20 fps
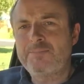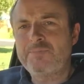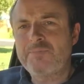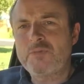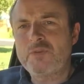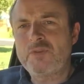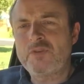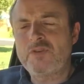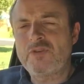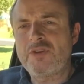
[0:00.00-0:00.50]

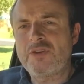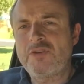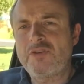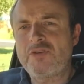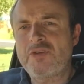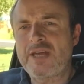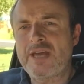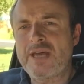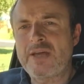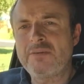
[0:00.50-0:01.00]
just into
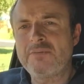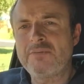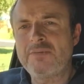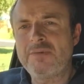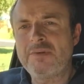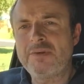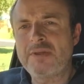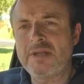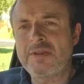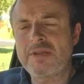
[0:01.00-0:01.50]
town.
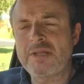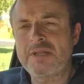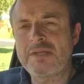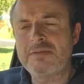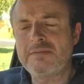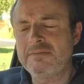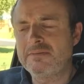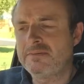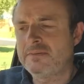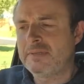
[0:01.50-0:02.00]
No
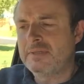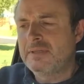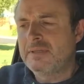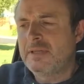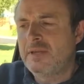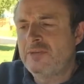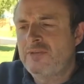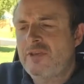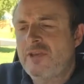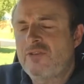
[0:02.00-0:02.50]

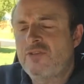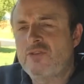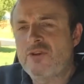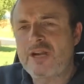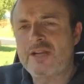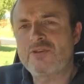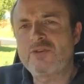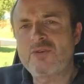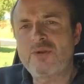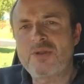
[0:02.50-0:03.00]
test
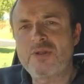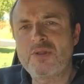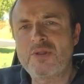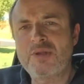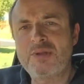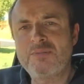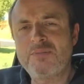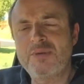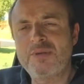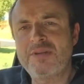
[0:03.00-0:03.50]
tracks or
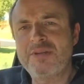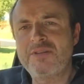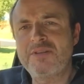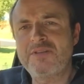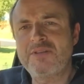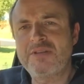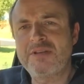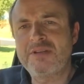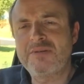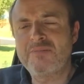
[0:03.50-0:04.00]
anything, but
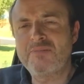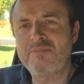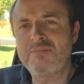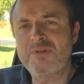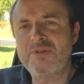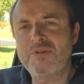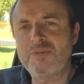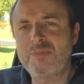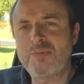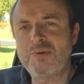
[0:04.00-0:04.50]
it's a
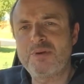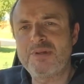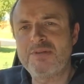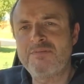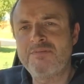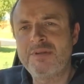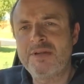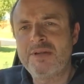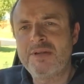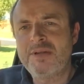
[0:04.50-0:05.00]
pretty
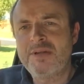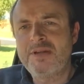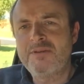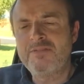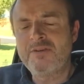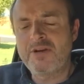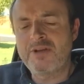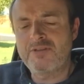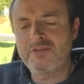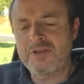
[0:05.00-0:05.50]

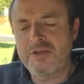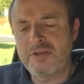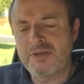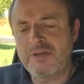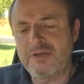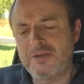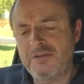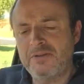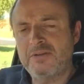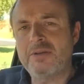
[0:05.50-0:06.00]
fast
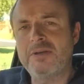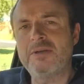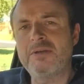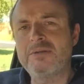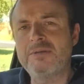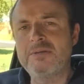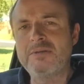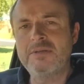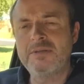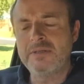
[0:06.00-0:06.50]
car,
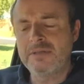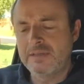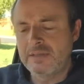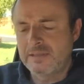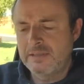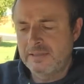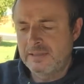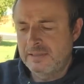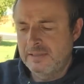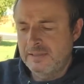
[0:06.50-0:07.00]
so
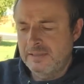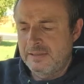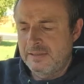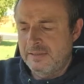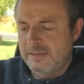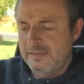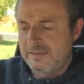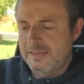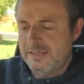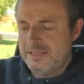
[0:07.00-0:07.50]

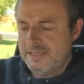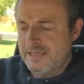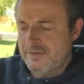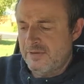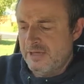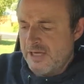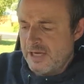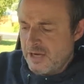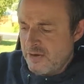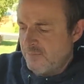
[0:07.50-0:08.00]
let's give it
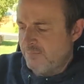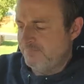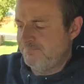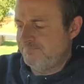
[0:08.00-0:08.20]
a go.